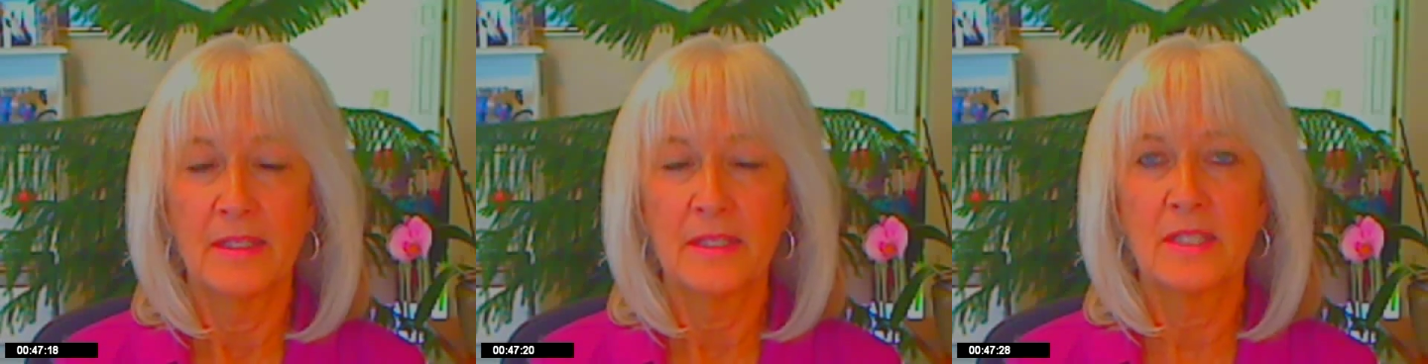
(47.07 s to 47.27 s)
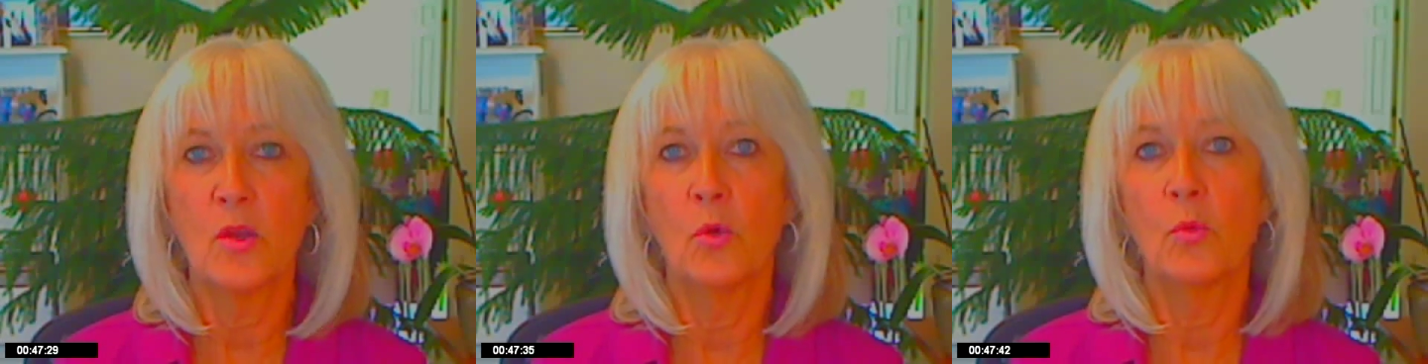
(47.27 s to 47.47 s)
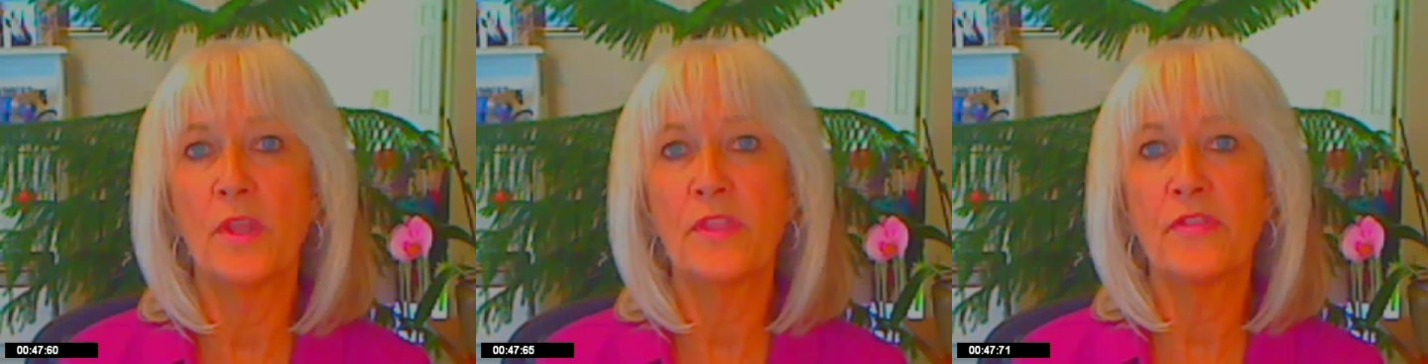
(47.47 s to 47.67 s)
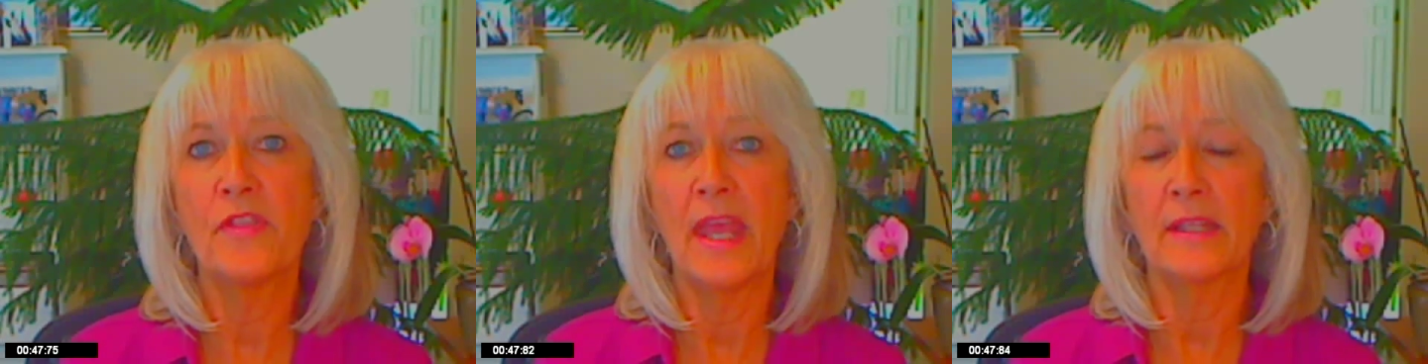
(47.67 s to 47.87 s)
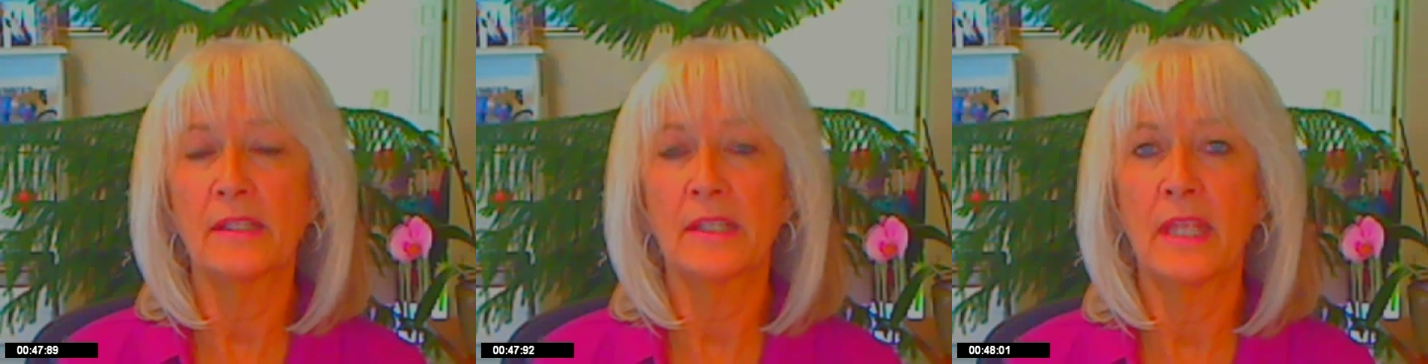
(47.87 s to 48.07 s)
So with
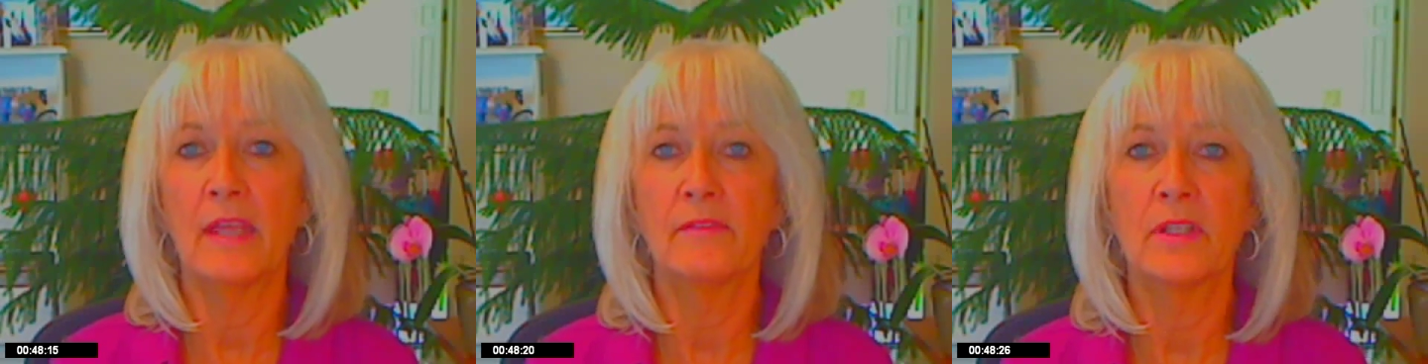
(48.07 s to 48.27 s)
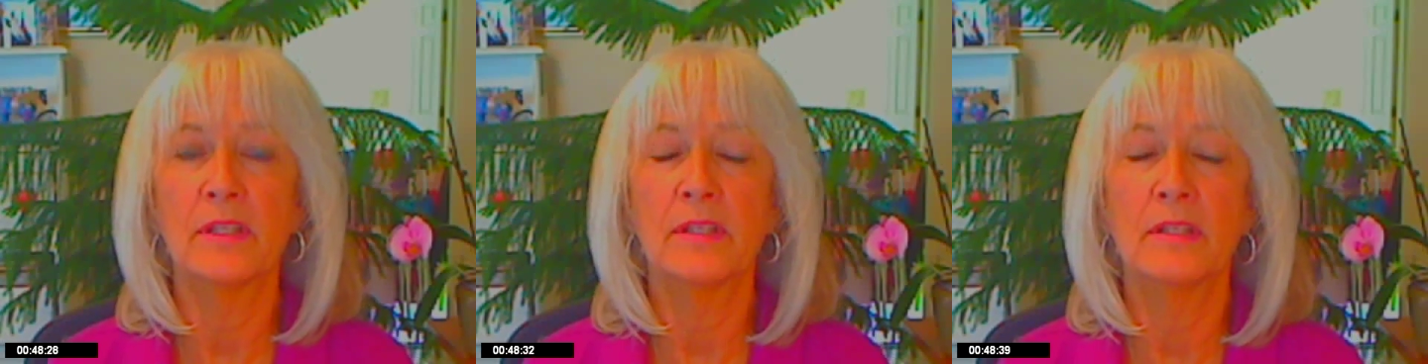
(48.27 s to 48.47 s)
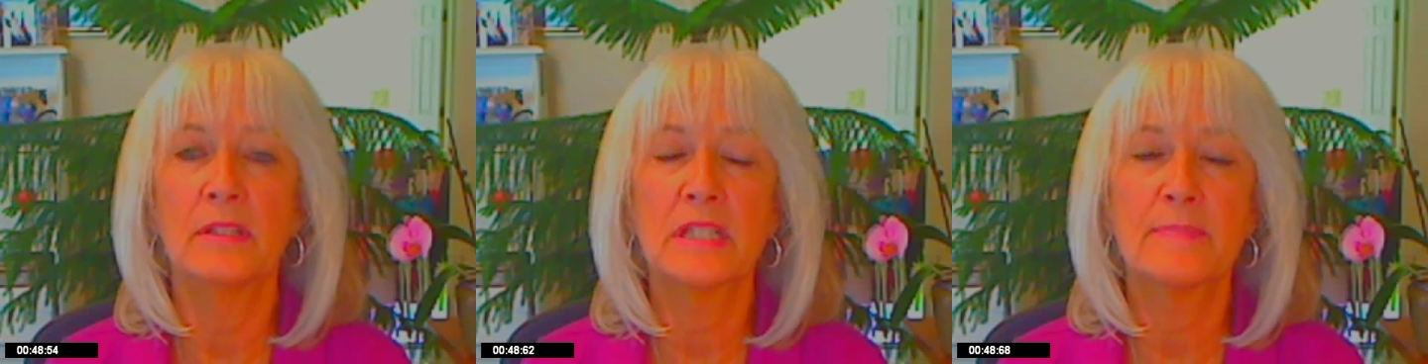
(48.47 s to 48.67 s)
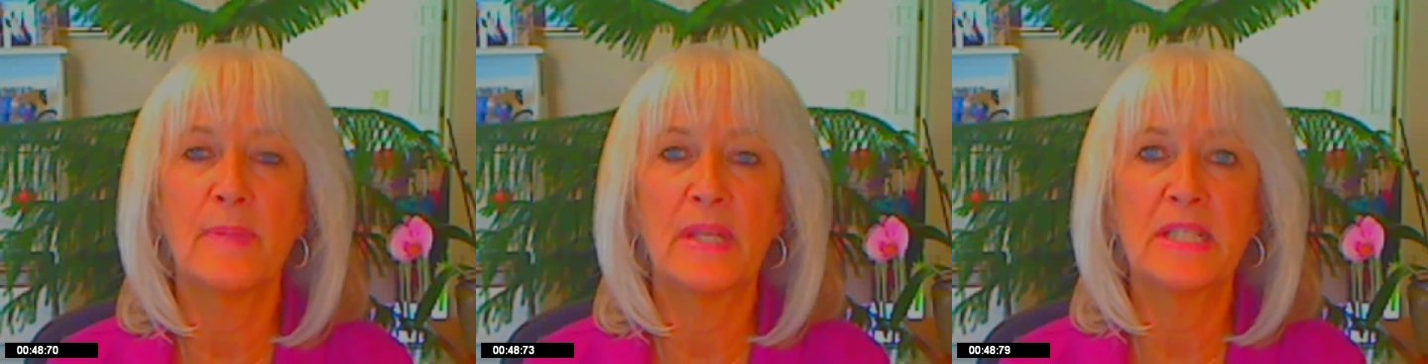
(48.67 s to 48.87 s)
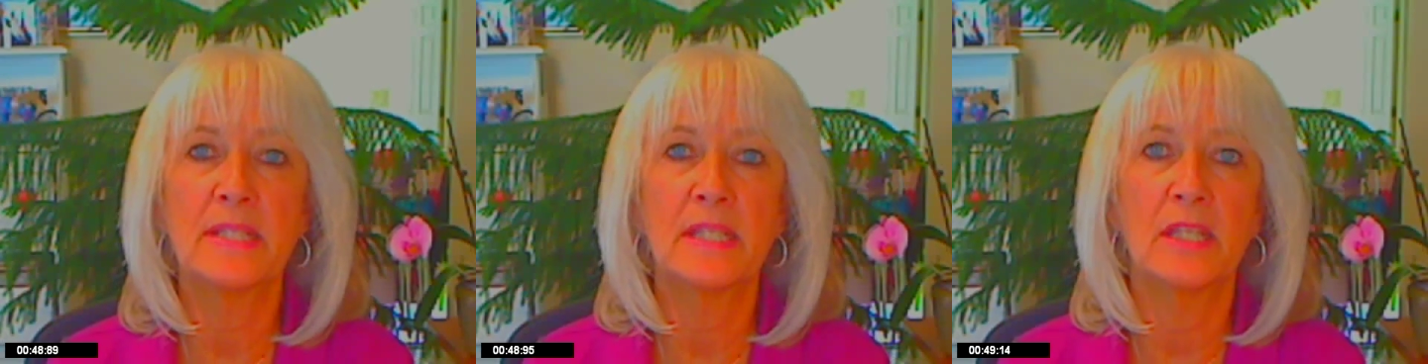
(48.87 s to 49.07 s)
that, Kevin
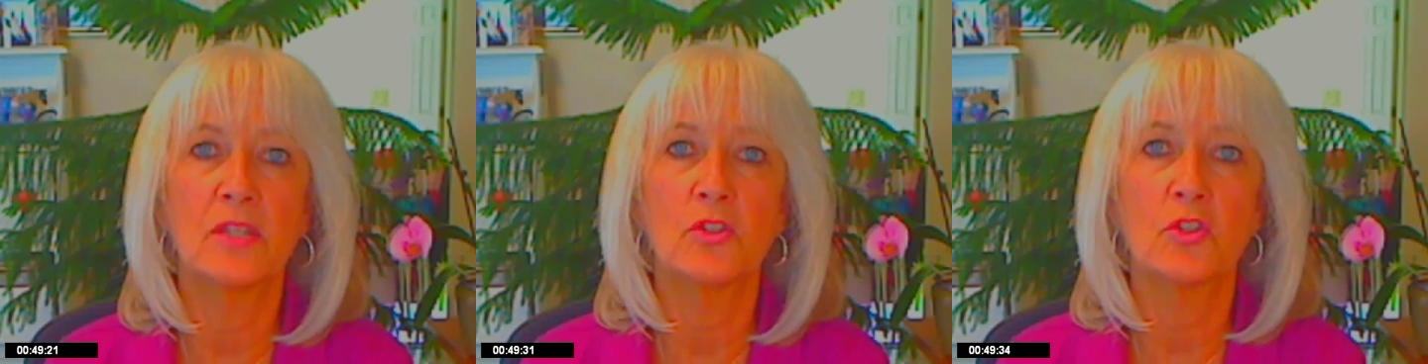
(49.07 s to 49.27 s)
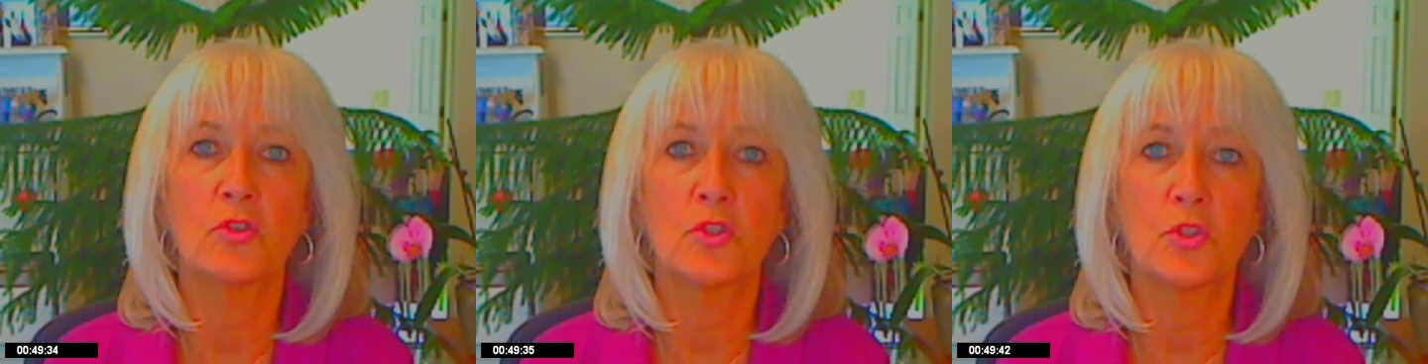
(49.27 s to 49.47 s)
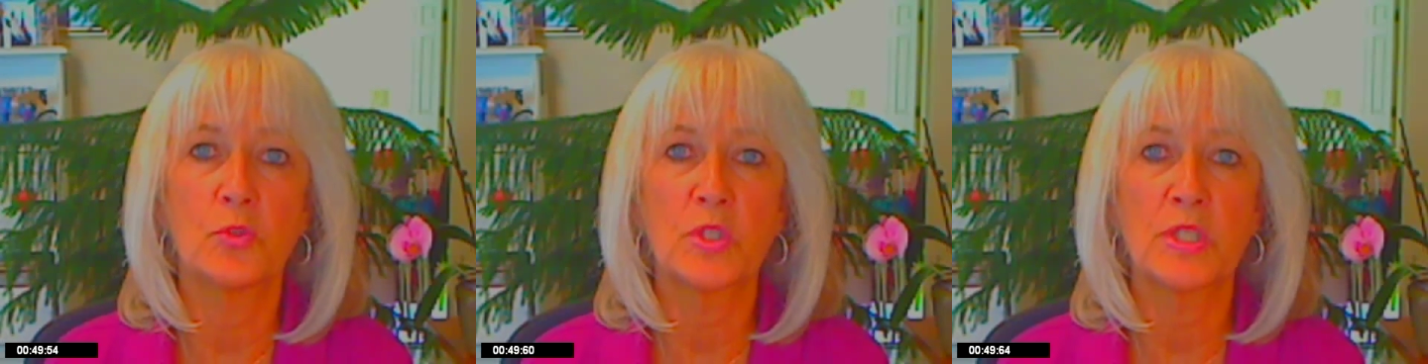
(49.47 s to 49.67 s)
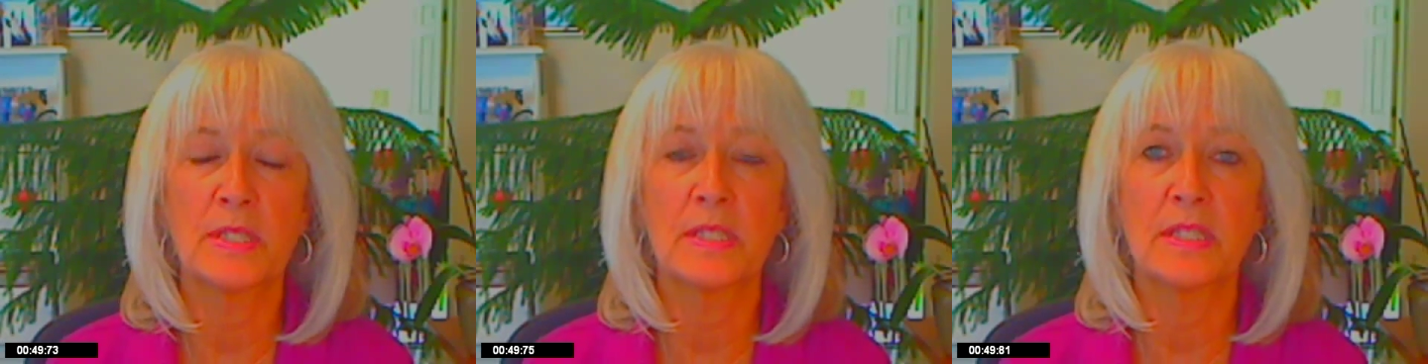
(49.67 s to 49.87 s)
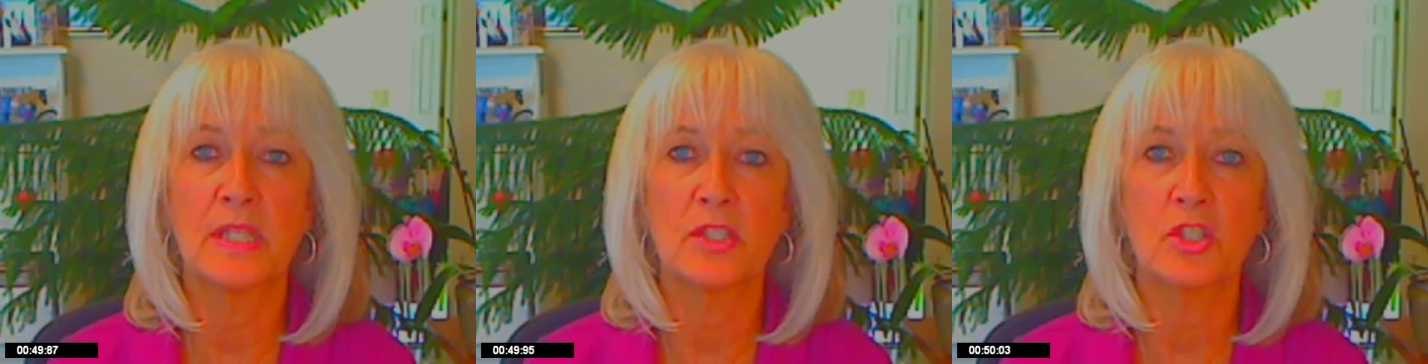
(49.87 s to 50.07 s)
Spacey
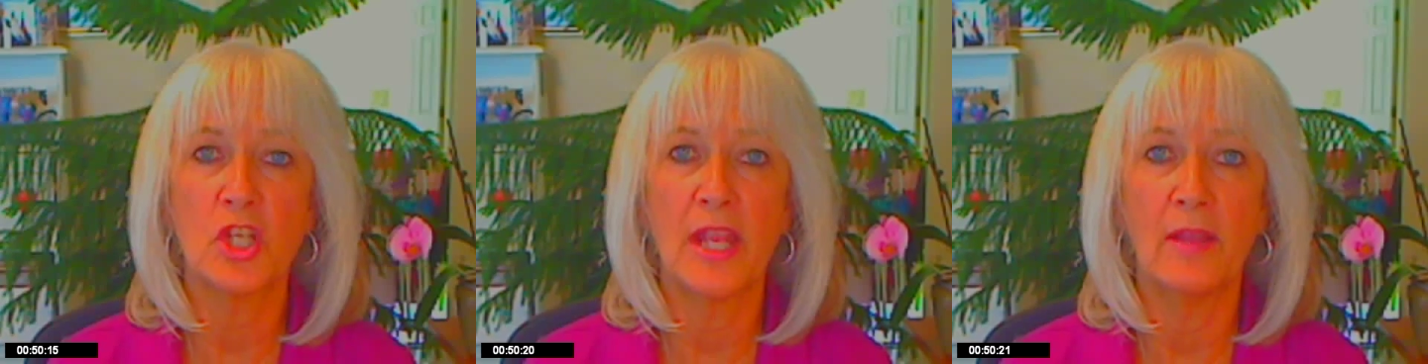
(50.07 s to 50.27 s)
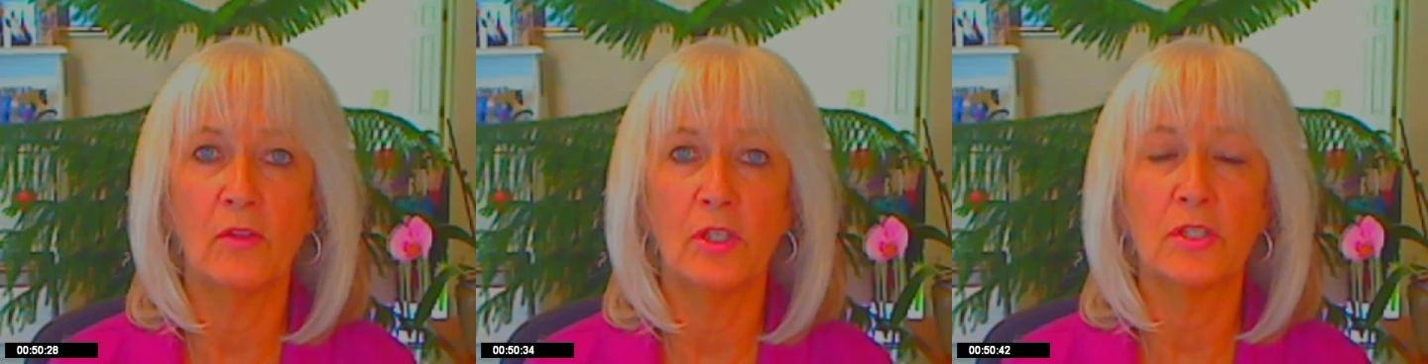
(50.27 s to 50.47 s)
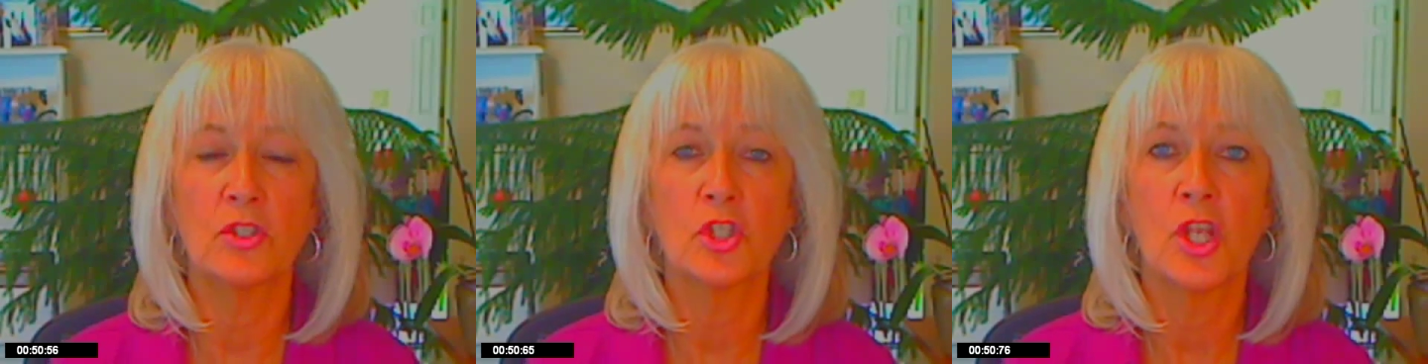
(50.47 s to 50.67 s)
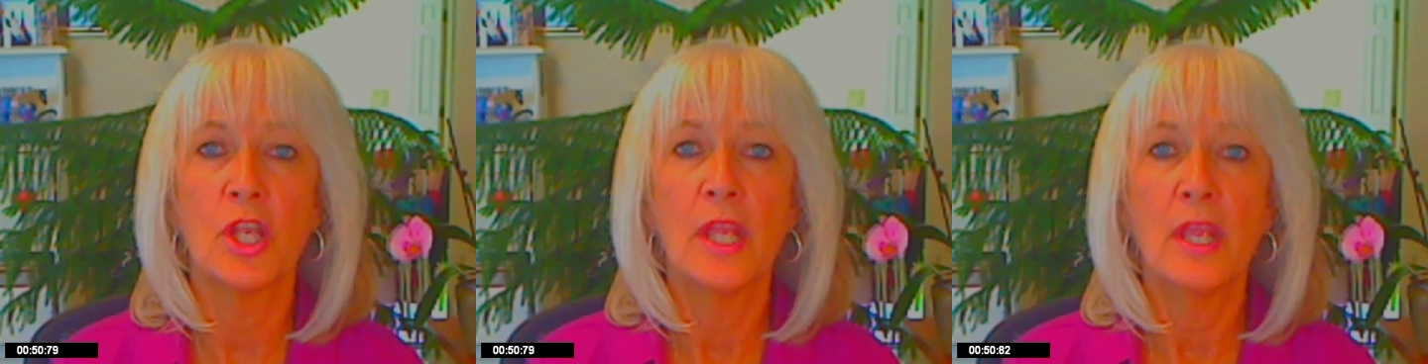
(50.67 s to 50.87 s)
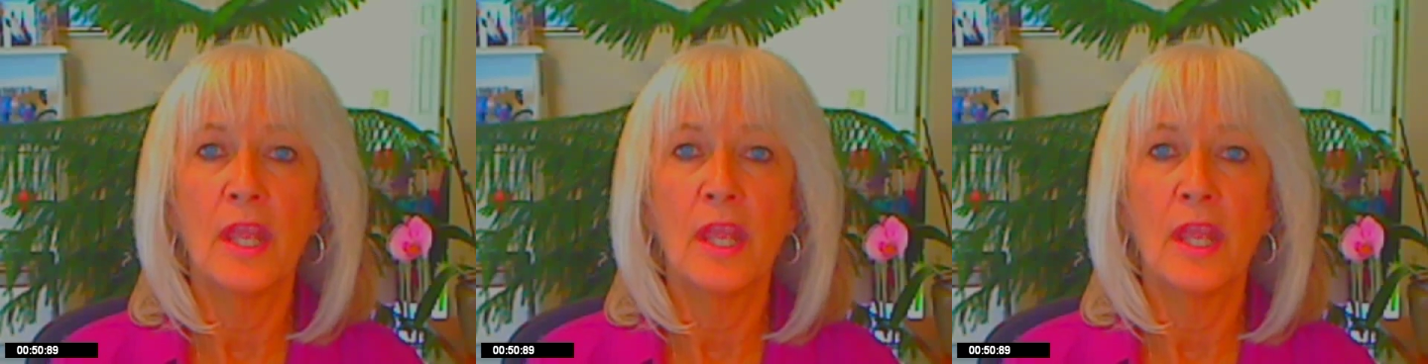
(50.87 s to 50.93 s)
introduces the challenge,